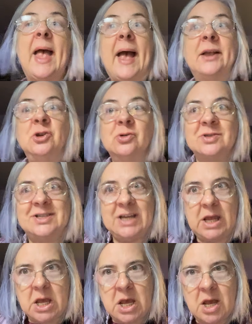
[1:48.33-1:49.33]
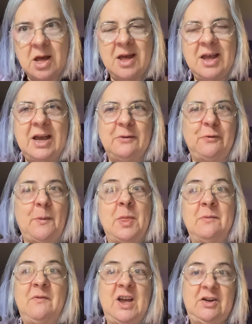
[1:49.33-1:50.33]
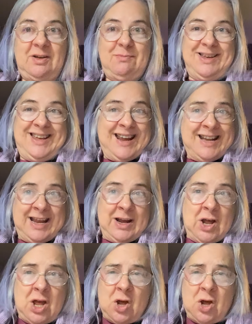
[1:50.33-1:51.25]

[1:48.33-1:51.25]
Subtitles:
And you'll see it from the very beginning